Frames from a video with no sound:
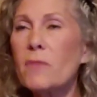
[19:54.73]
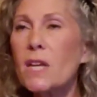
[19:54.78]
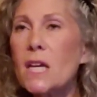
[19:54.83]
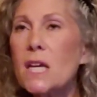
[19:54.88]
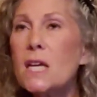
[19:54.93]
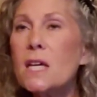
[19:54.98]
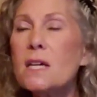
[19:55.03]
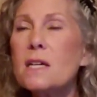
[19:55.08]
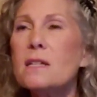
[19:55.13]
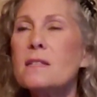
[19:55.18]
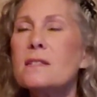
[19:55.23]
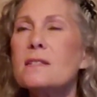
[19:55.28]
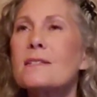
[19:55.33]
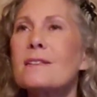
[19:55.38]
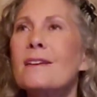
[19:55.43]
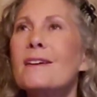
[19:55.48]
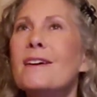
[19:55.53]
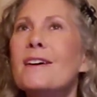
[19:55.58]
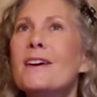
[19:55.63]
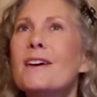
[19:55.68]
is
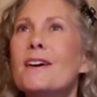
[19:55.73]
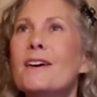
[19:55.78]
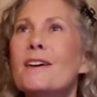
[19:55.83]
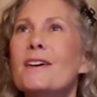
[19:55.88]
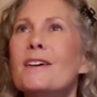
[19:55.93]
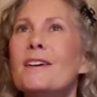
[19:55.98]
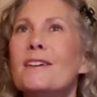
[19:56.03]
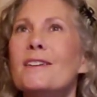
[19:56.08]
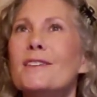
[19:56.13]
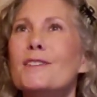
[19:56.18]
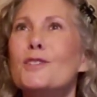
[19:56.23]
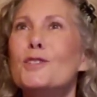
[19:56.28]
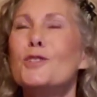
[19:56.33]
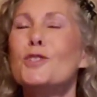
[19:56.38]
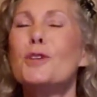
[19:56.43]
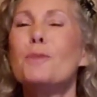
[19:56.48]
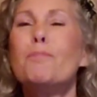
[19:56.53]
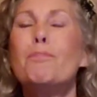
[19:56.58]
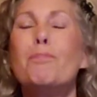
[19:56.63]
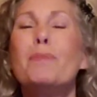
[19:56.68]

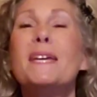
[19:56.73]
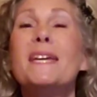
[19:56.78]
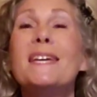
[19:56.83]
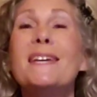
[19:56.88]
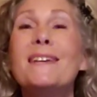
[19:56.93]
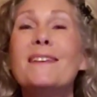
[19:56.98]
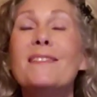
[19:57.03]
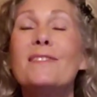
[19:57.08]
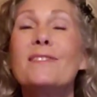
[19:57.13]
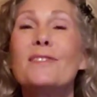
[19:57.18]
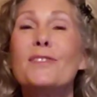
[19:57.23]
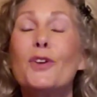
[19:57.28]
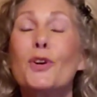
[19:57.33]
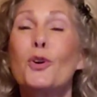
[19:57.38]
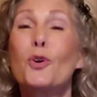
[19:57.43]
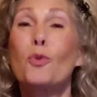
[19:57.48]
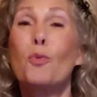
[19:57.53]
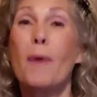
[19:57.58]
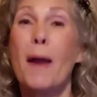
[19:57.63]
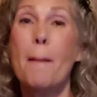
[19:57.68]
to be the
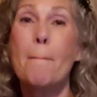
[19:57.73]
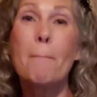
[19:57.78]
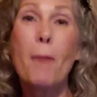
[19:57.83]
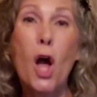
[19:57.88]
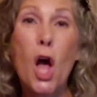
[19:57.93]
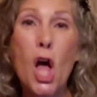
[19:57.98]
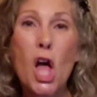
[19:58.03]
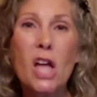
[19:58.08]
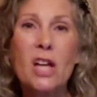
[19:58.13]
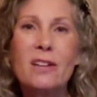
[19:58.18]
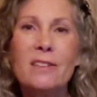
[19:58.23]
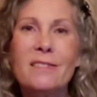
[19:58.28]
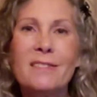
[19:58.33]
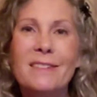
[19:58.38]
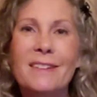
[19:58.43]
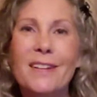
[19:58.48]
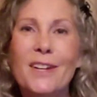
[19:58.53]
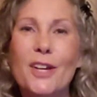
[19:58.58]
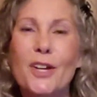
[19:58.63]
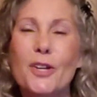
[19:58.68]
grandma
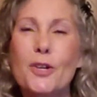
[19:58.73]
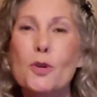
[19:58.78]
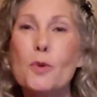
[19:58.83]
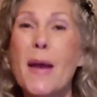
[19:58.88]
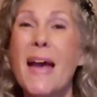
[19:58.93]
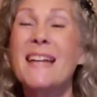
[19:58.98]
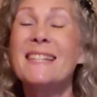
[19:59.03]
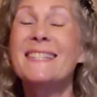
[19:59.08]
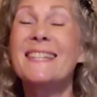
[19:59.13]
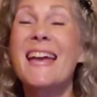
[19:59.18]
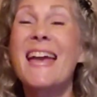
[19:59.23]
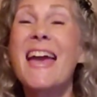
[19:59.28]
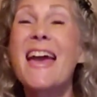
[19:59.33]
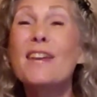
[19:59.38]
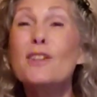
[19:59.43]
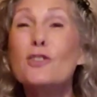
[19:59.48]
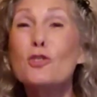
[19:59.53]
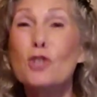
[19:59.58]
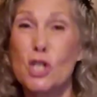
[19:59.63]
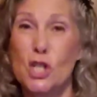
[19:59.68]
who has
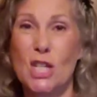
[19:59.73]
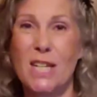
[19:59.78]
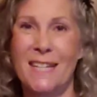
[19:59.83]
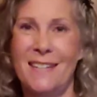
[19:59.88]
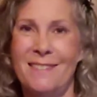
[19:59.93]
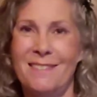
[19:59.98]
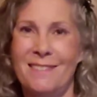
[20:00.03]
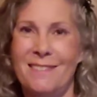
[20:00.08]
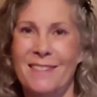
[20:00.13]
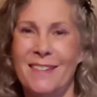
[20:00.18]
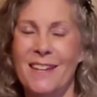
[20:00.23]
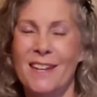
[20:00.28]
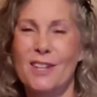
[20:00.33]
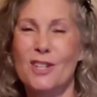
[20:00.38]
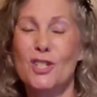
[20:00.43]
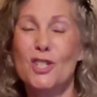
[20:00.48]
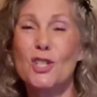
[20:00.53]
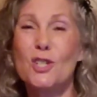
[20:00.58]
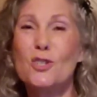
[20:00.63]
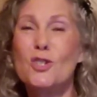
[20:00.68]
energy,
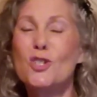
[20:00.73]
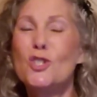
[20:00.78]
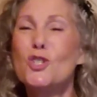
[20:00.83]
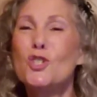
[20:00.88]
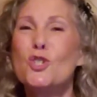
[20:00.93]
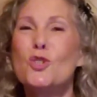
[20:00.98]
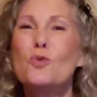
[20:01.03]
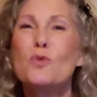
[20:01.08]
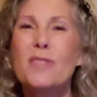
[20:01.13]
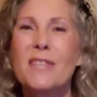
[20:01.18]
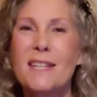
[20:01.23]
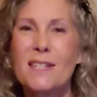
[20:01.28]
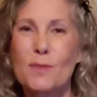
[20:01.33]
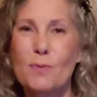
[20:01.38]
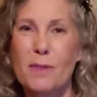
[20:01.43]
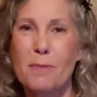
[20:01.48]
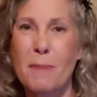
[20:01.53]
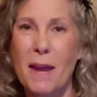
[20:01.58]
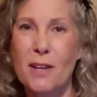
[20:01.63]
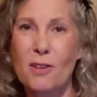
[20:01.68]
to do things
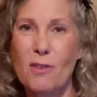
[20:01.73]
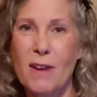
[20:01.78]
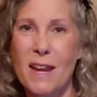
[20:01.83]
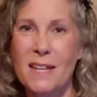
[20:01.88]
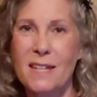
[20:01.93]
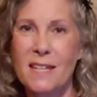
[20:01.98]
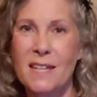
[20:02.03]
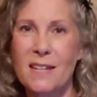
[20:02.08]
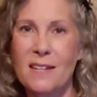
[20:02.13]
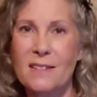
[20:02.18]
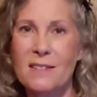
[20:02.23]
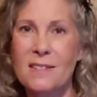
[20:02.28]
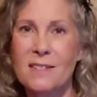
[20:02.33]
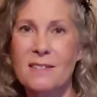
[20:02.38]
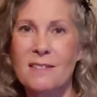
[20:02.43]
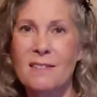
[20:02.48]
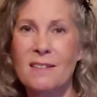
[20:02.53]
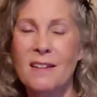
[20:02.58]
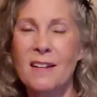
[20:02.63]
with my grandkids.